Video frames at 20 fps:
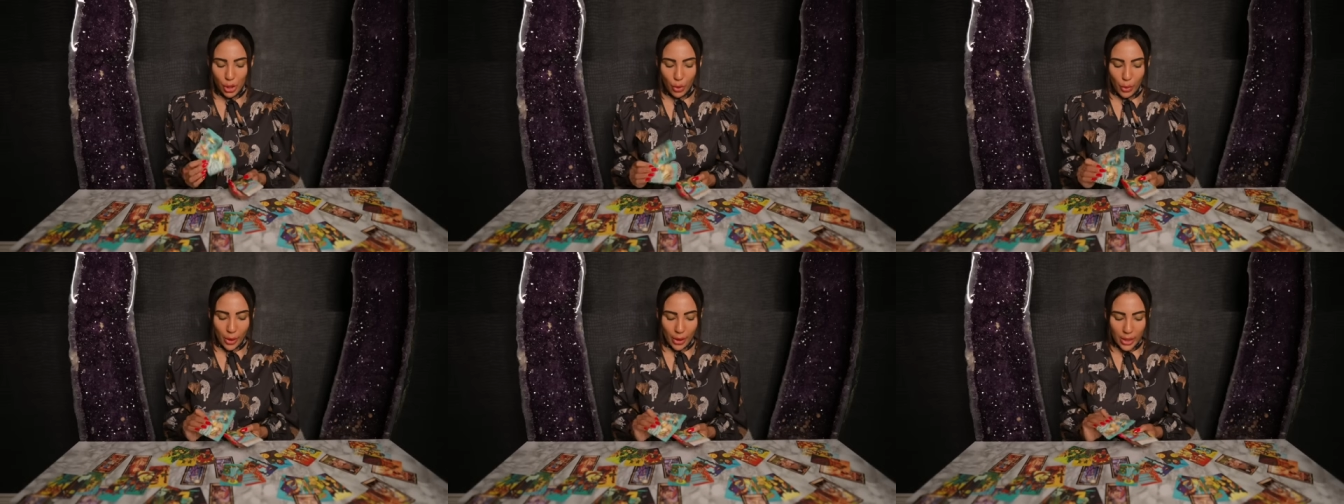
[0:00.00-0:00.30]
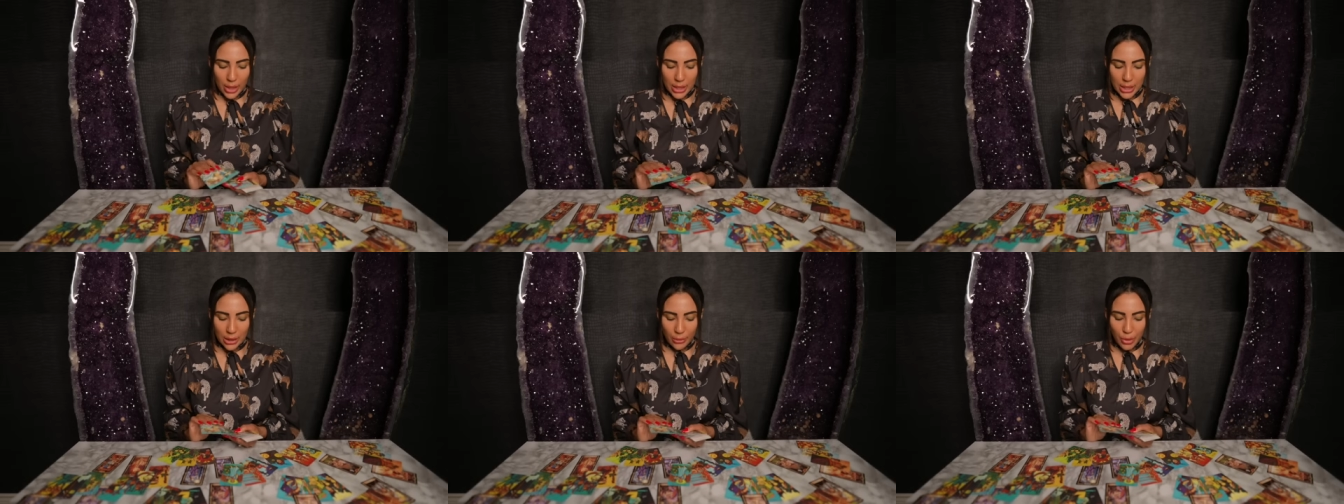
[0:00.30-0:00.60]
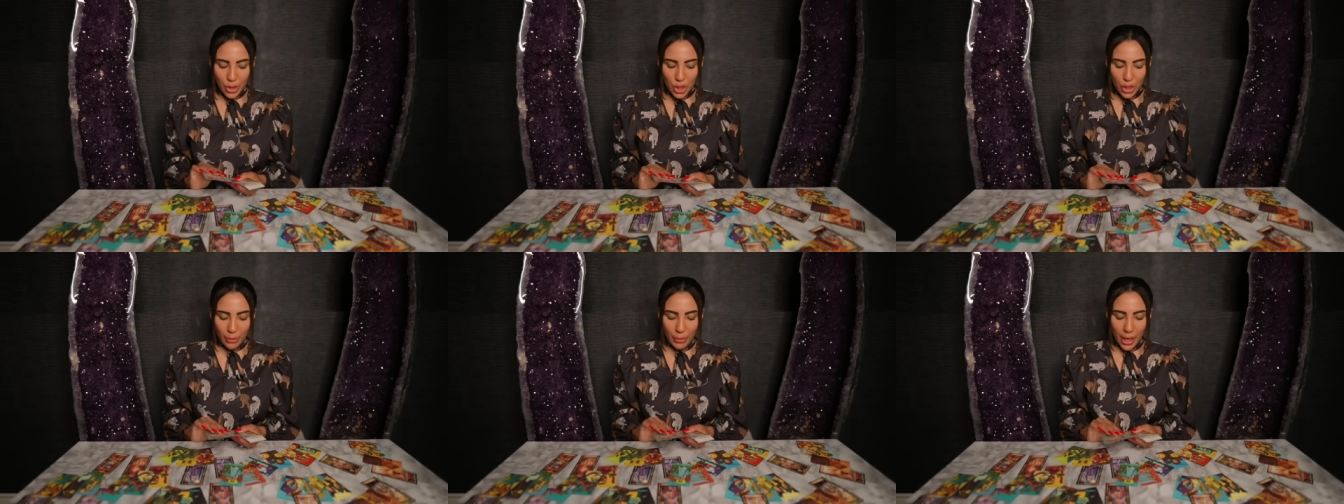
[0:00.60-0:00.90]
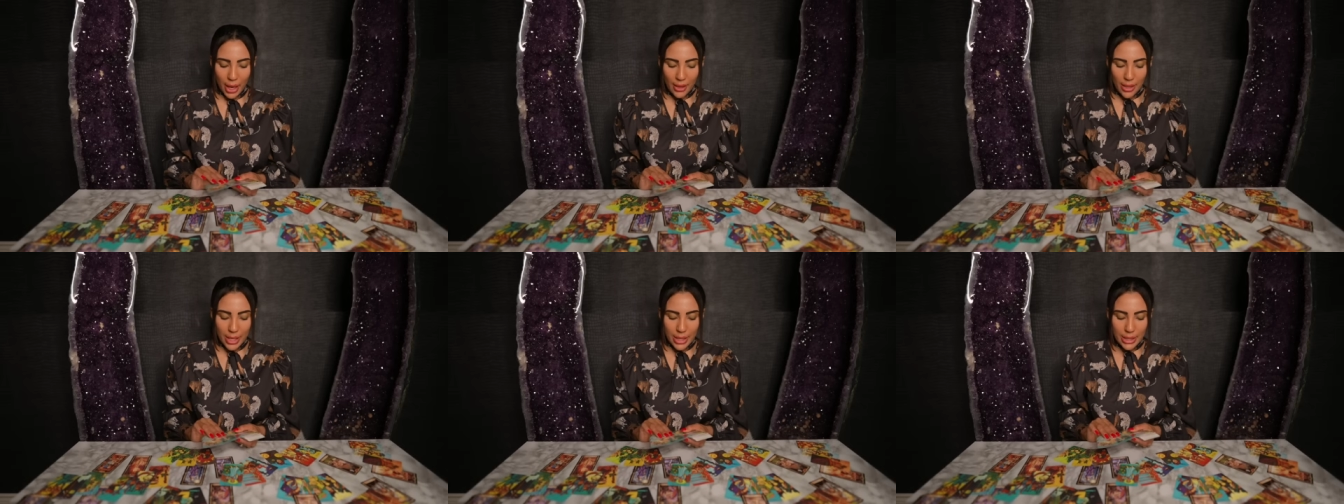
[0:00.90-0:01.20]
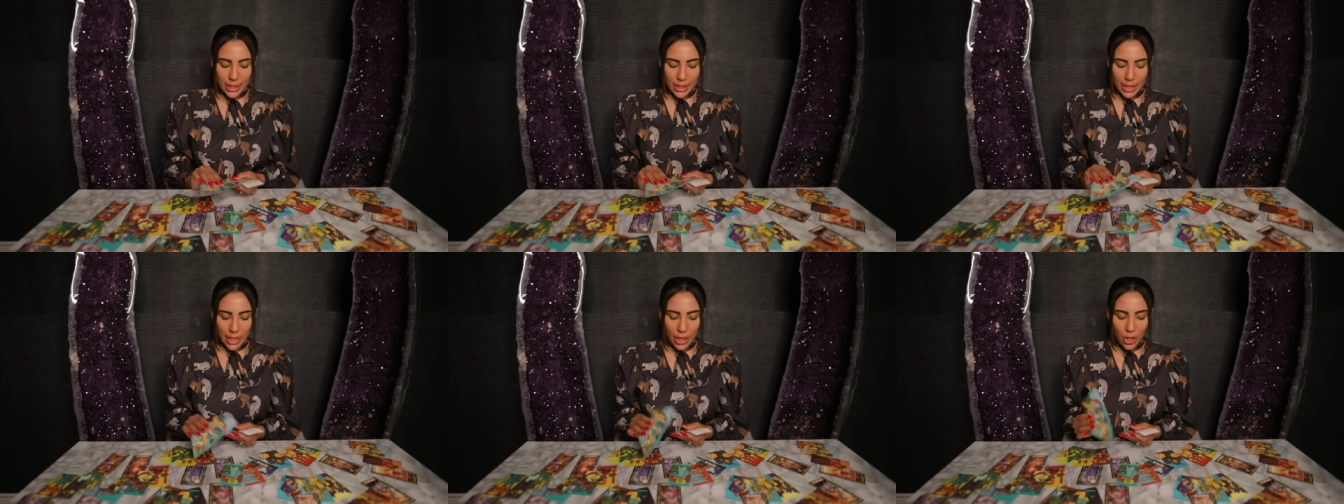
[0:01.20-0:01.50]
Aquarius, Libra, Gemini, they
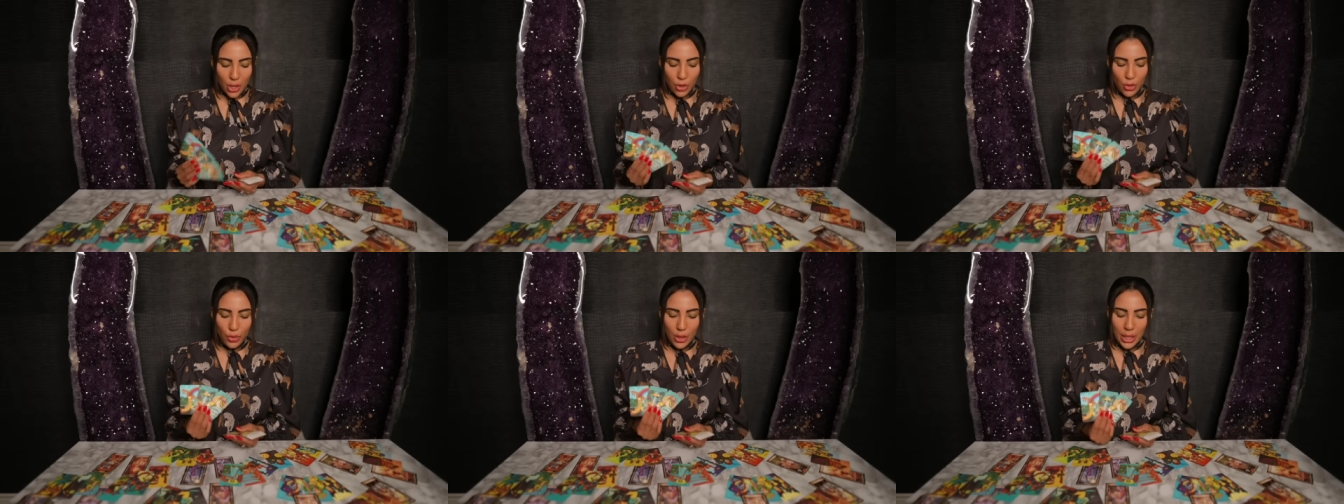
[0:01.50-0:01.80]
see you.